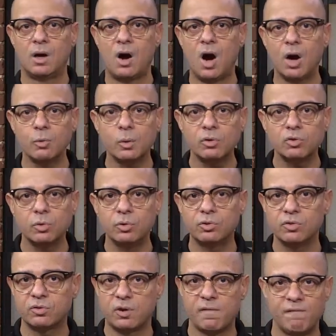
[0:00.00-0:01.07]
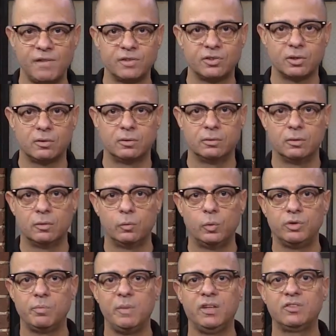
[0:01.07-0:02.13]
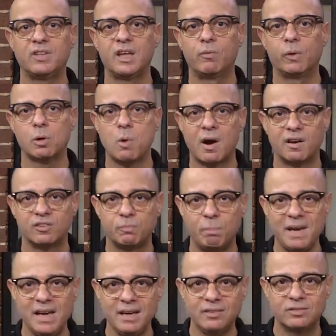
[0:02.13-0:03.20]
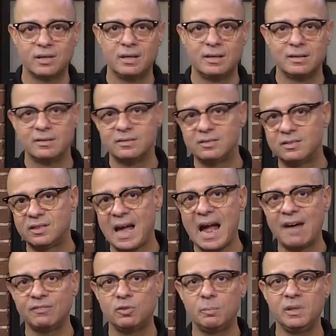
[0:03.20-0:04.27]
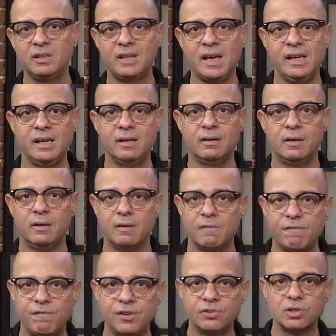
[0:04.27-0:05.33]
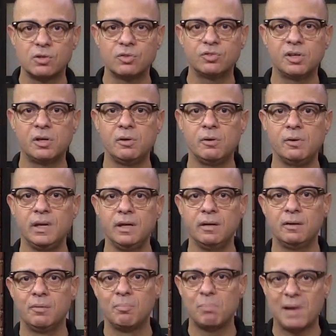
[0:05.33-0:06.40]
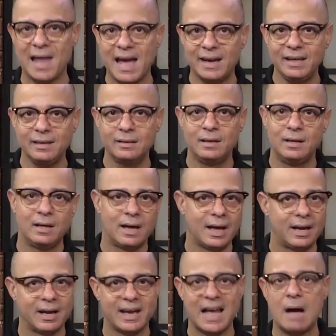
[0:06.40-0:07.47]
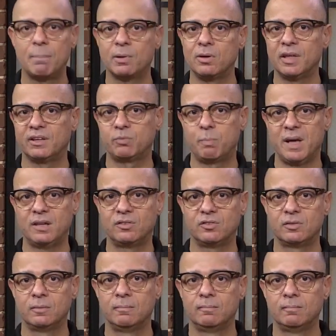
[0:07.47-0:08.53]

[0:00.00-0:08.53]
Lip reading: Hardware solutions are physical, which means they require space, staff to maintain it, physical security, planning, and a capital expense.